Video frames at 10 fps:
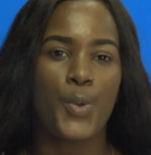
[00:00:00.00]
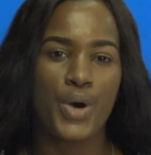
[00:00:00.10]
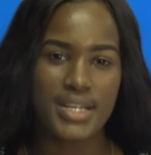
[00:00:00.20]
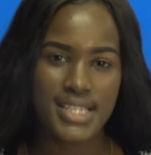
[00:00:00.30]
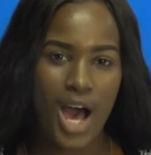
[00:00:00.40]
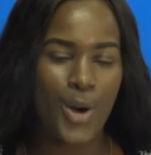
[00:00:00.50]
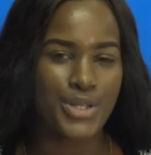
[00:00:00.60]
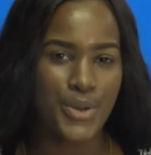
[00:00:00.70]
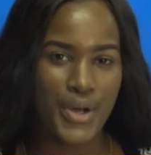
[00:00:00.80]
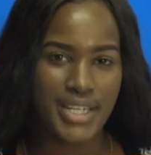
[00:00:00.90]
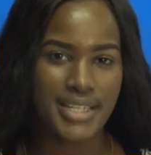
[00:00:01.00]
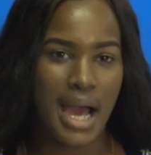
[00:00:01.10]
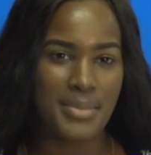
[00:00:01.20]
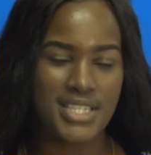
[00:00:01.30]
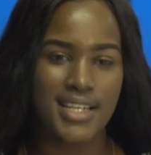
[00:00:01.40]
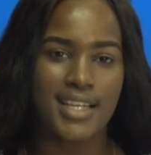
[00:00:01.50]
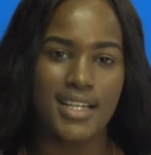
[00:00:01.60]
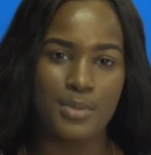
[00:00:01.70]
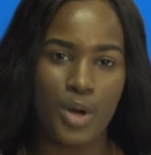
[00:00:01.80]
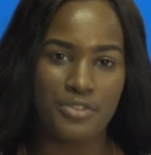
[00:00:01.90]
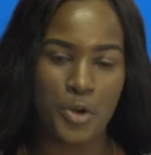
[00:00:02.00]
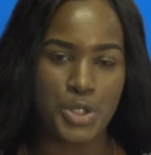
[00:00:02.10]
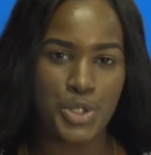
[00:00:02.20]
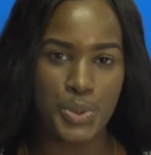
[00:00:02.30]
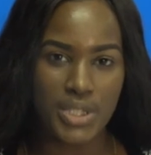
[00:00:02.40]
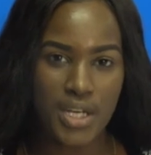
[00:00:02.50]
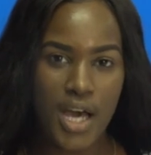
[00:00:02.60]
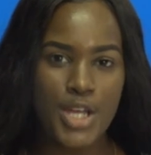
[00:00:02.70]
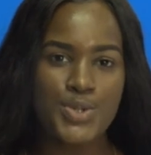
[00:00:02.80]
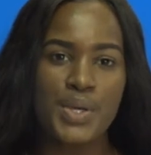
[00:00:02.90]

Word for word: Works are ongoing in Capitol Hill Morne Fortune to